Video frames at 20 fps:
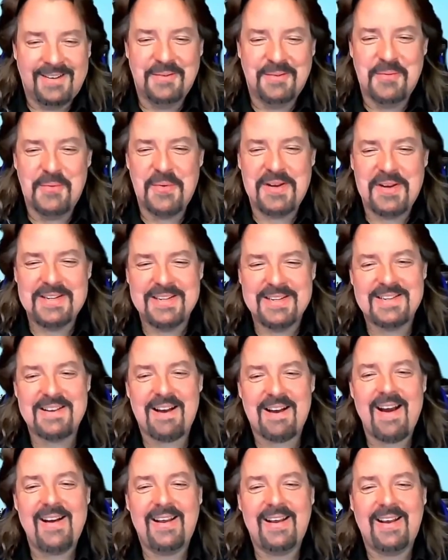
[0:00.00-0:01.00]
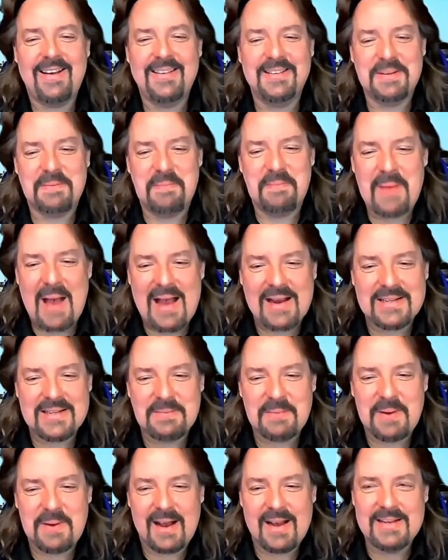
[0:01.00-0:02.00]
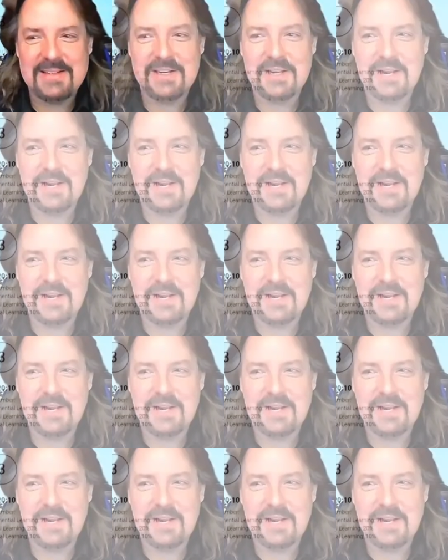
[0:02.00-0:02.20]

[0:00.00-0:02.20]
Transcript: when designing to maximize